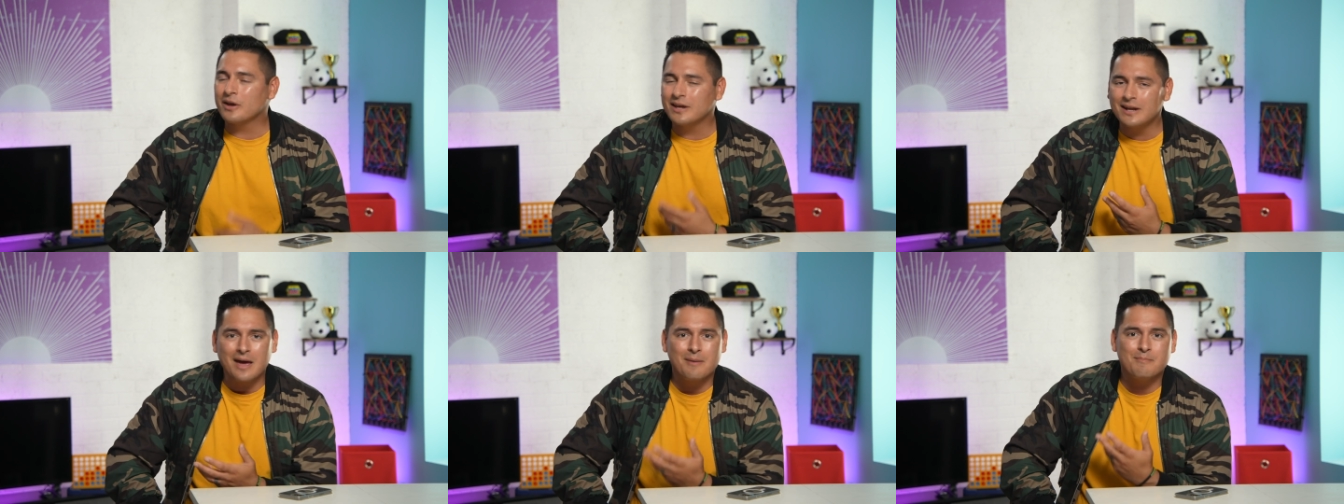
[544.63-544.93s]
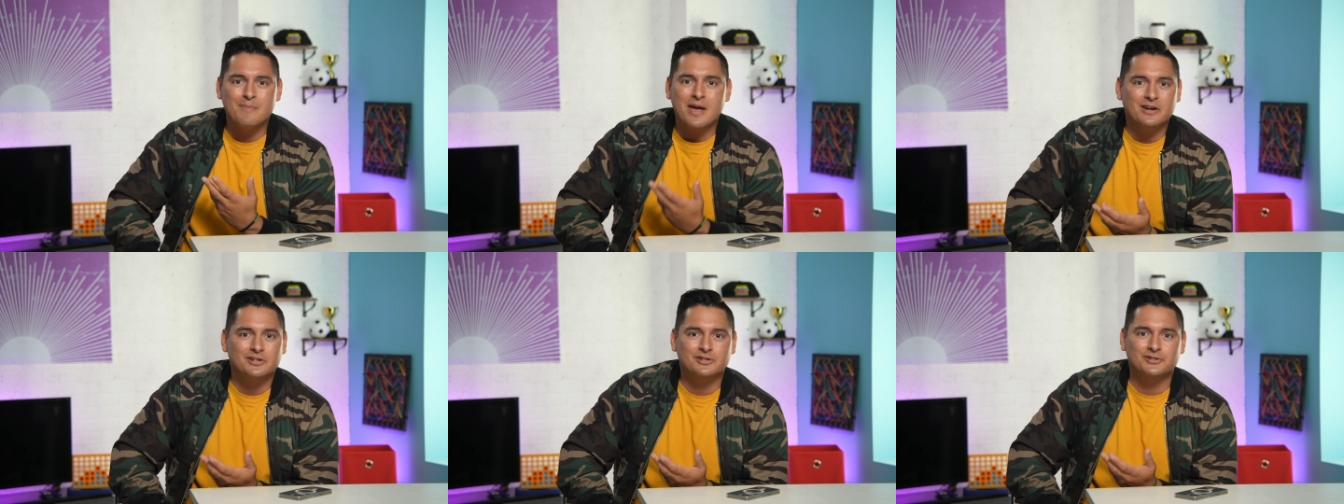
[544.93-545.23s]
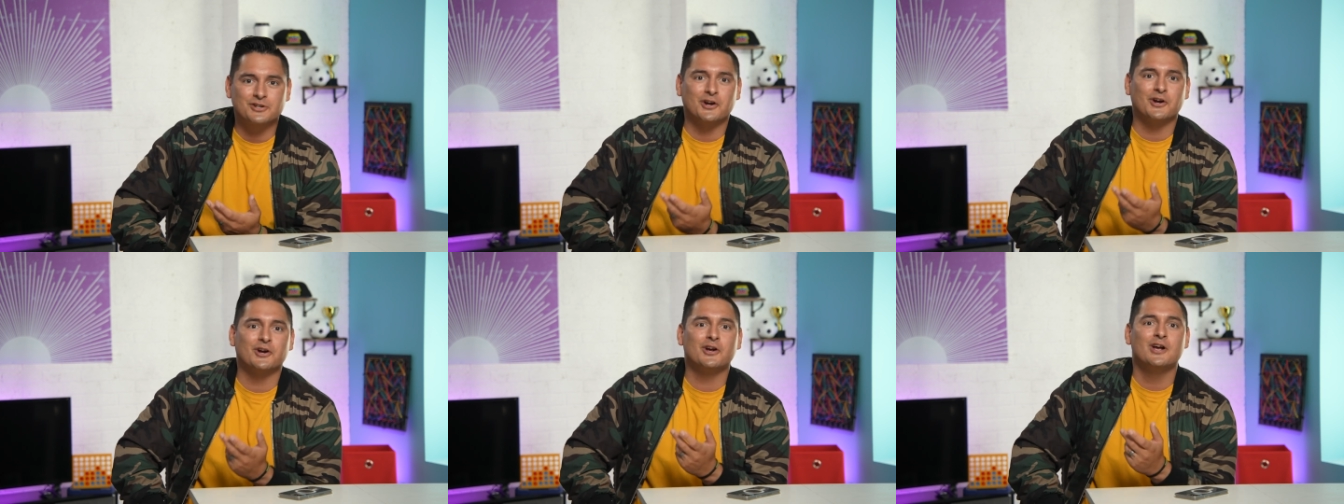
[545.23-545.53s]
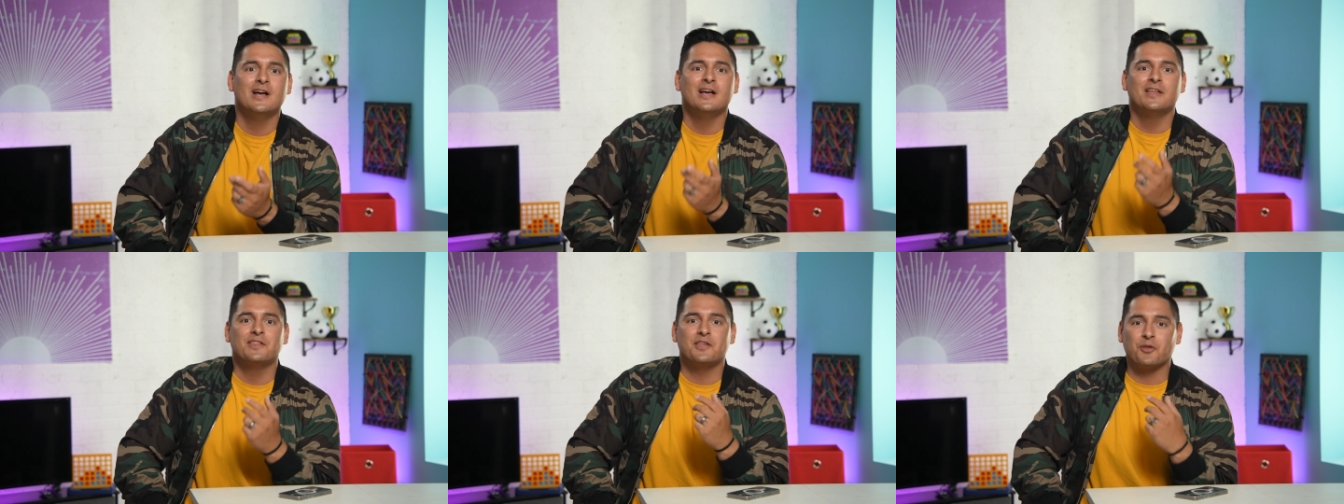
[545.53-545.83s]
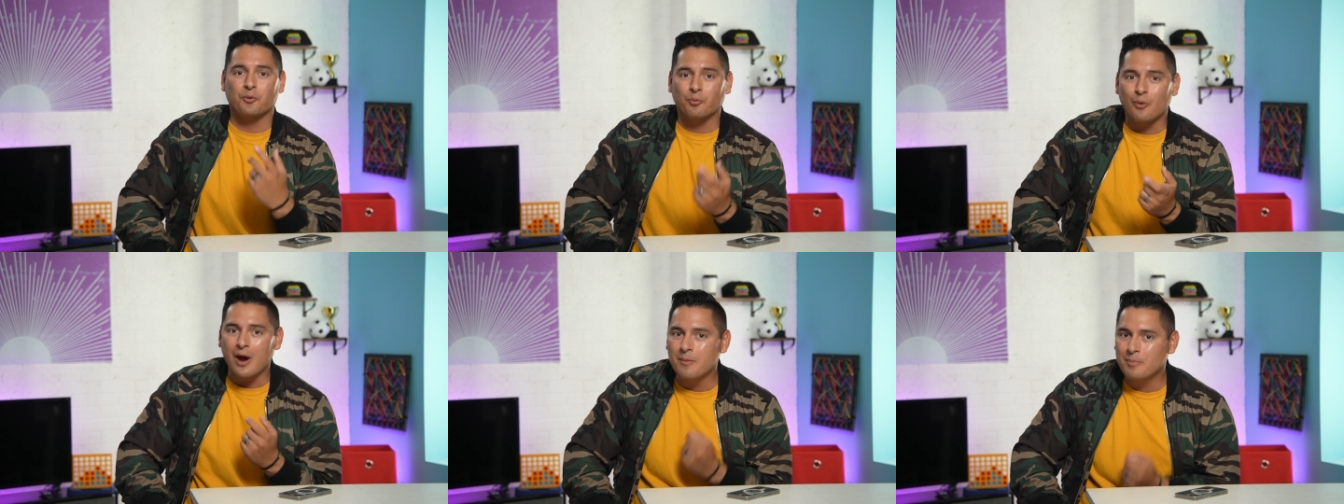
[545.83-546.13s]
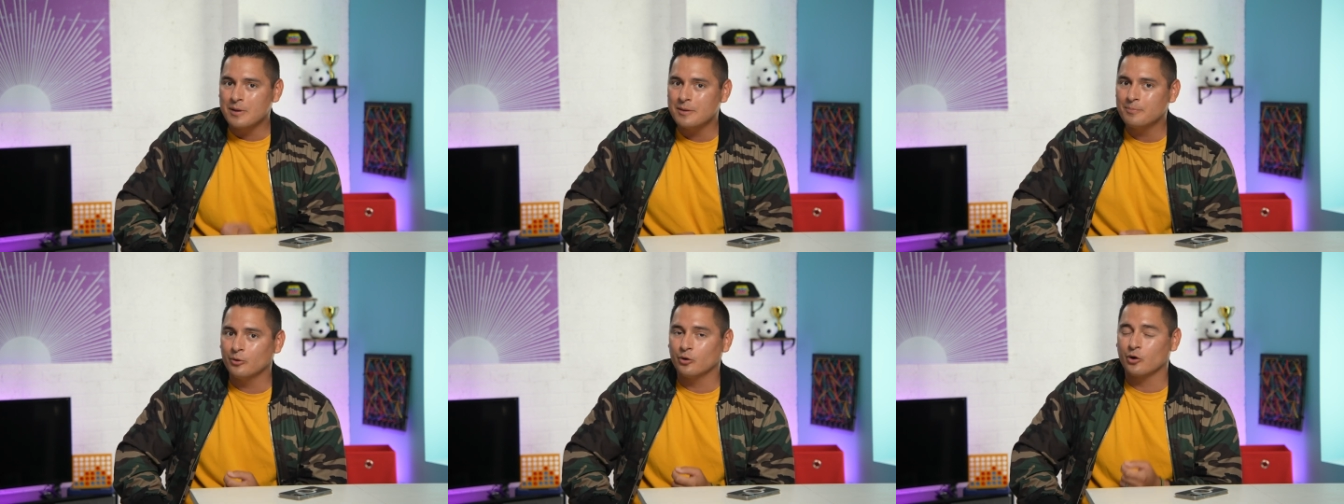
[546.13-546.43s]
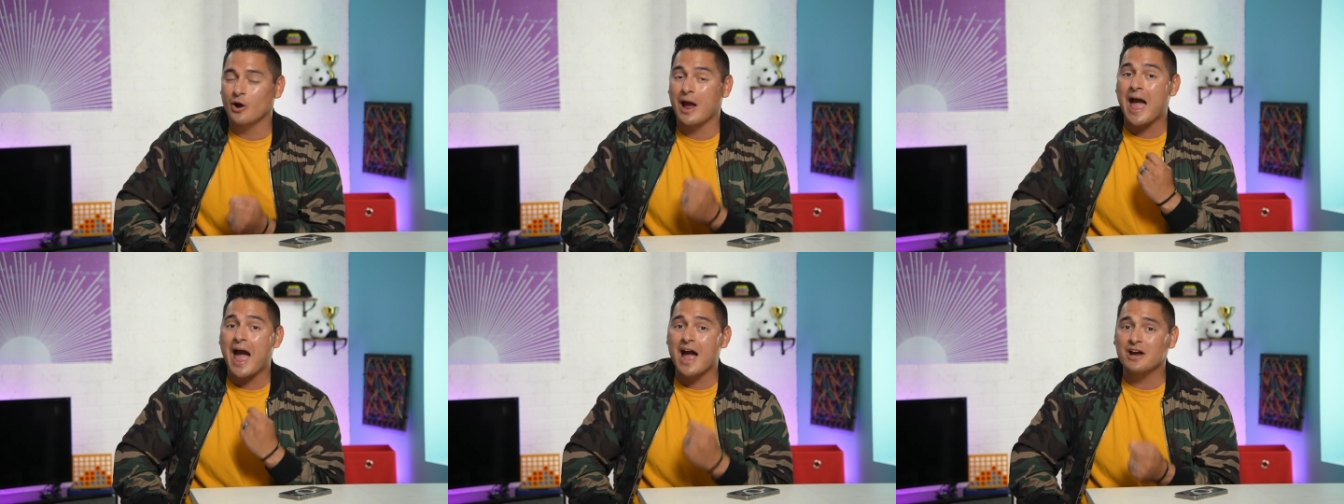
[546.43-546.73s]
can I make sure that the right people
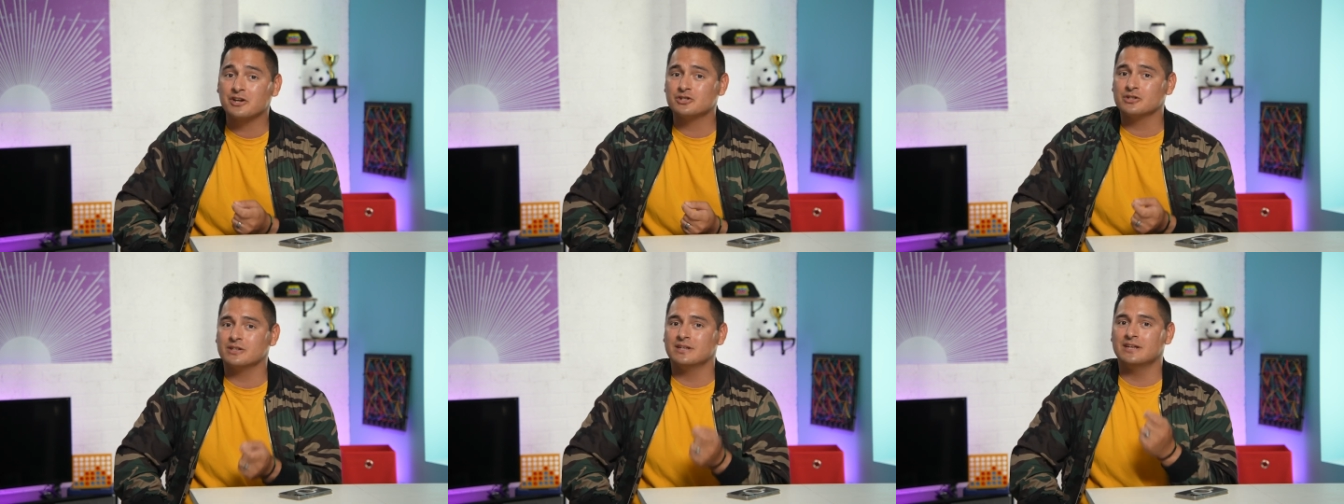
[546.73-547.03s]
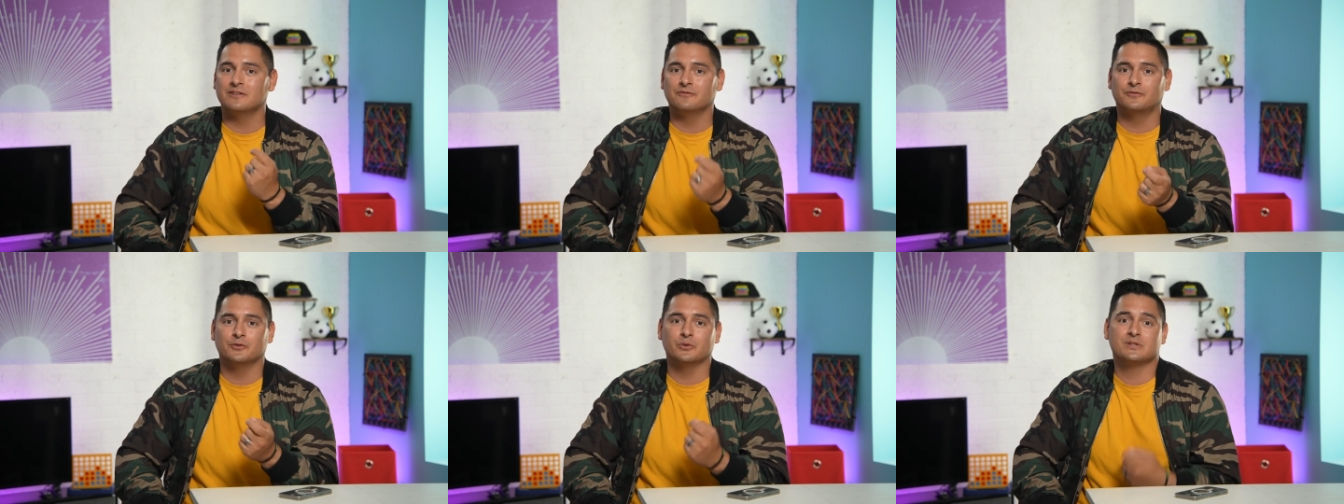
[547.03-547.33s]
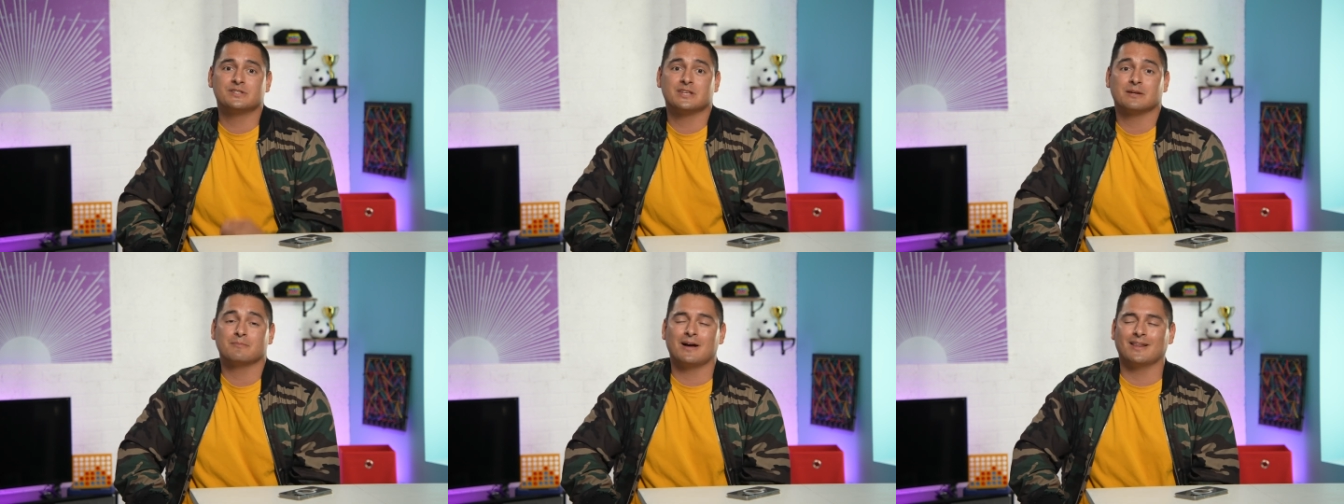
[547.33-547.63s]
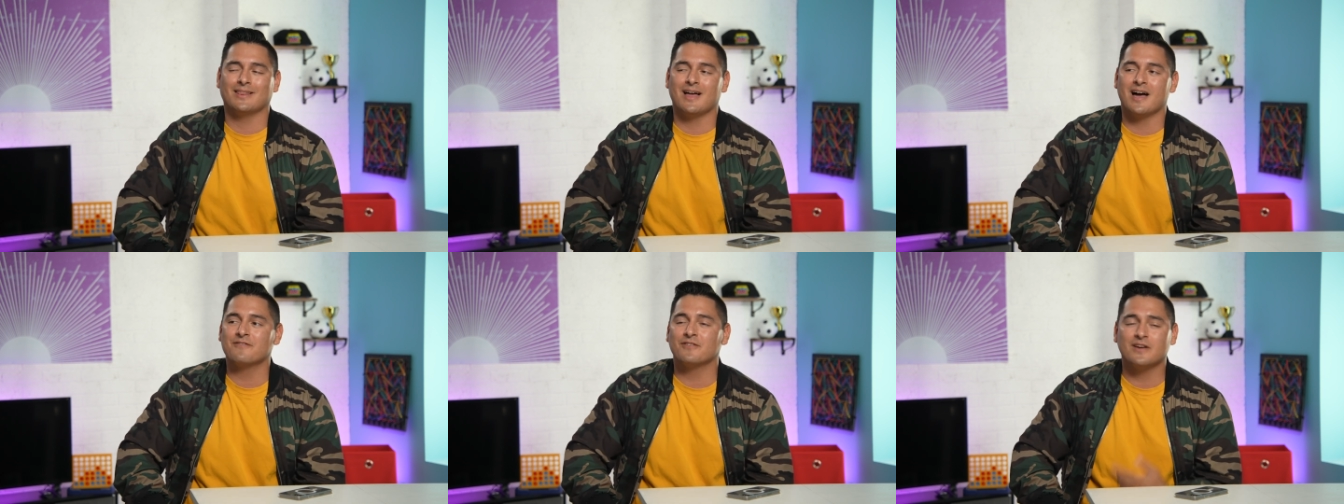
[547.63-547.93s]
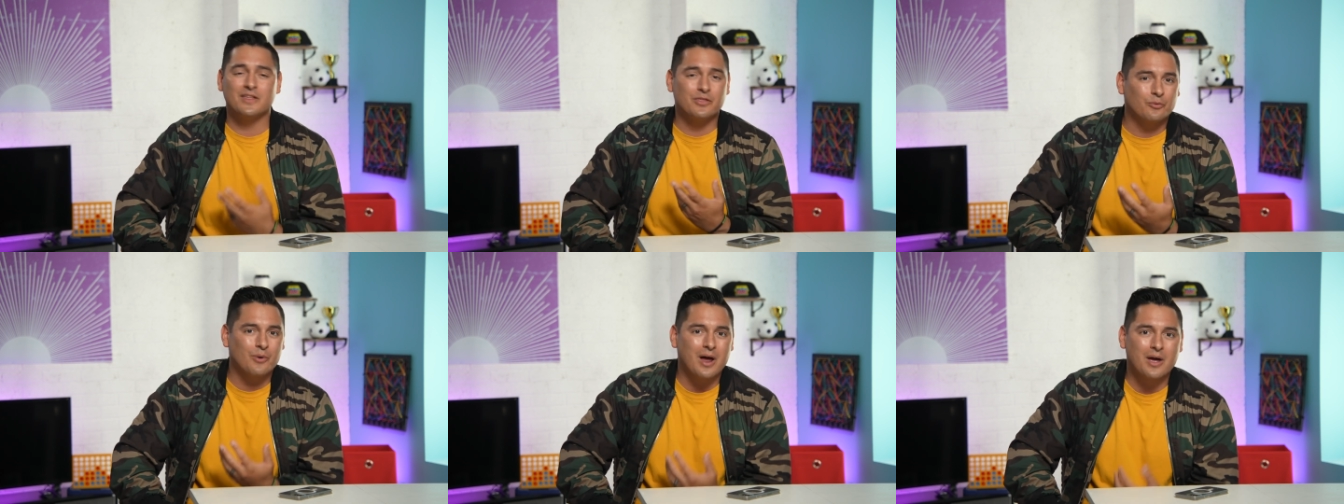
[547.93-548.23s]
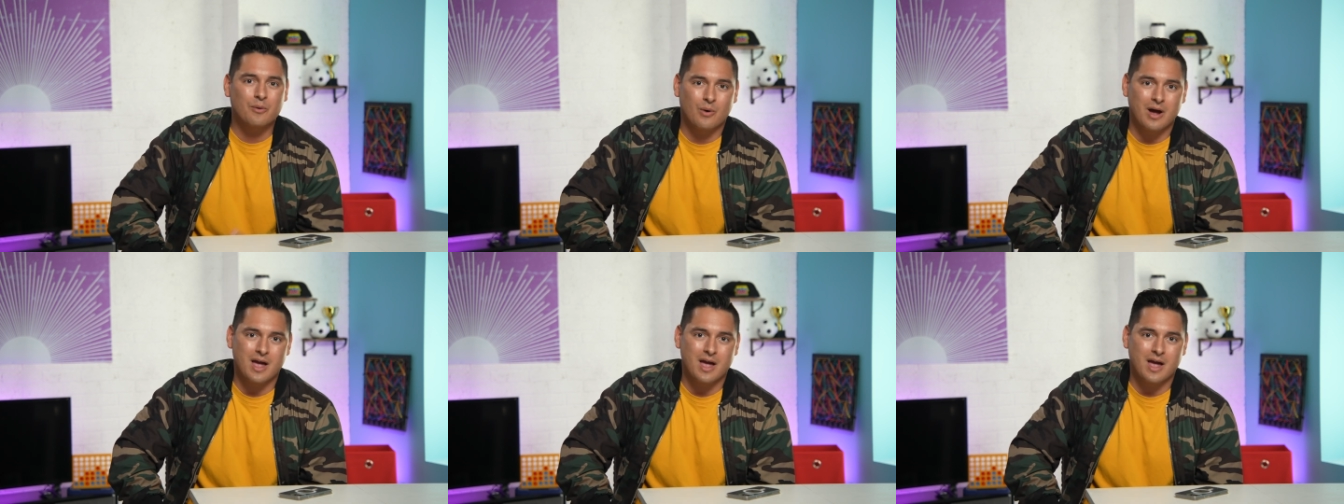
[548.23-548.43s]
are actually influencing my life in the right